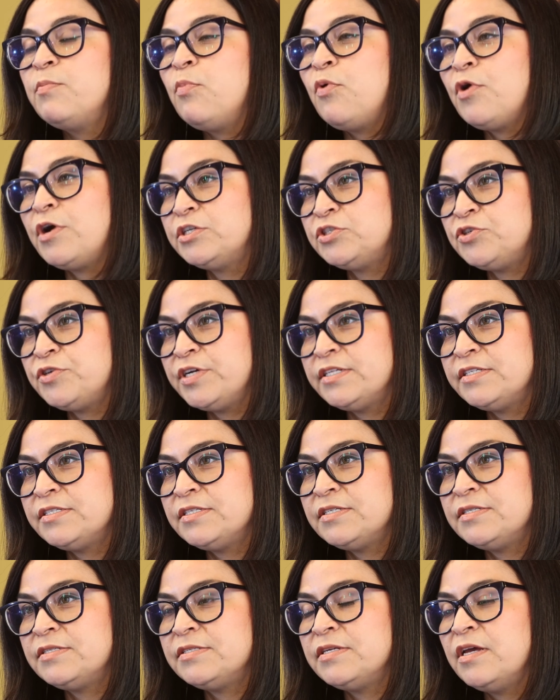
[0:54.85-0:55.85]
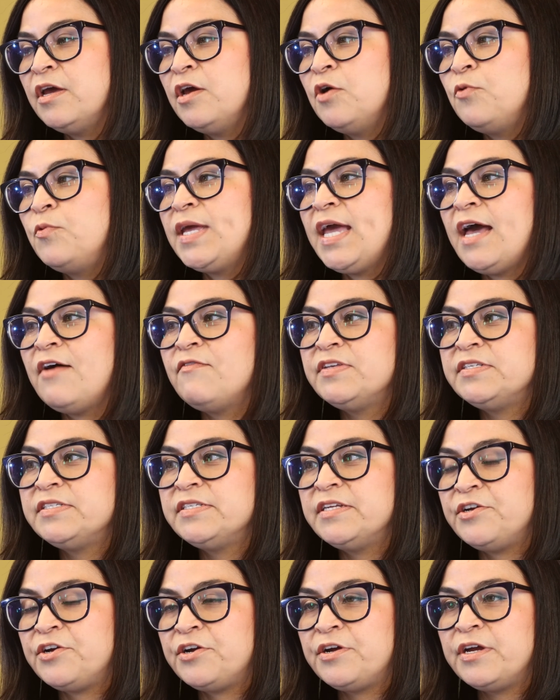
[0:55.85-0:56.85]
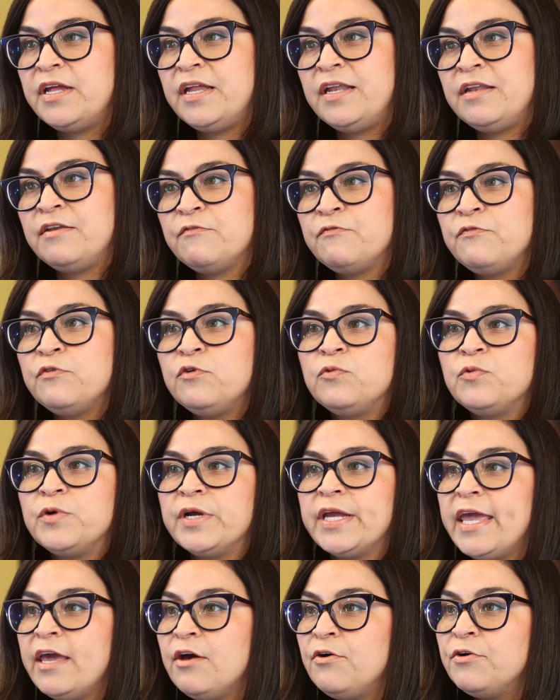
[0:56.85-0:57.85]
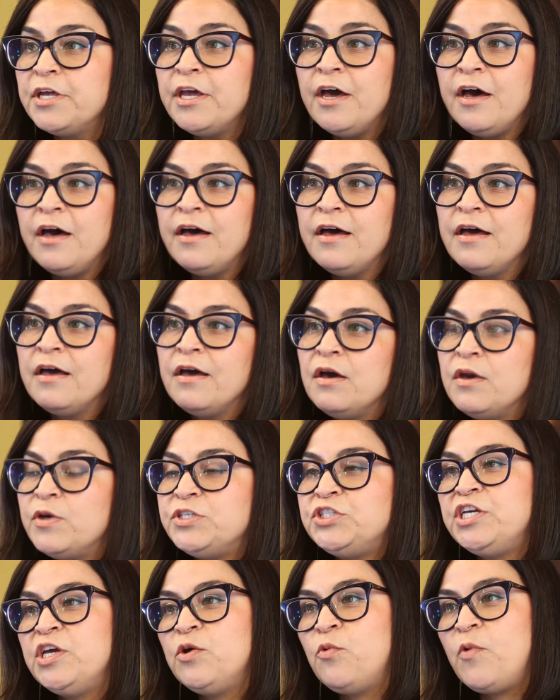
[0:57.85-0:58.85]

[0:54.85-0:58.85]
portraits, we have a sitter in full regalia, which he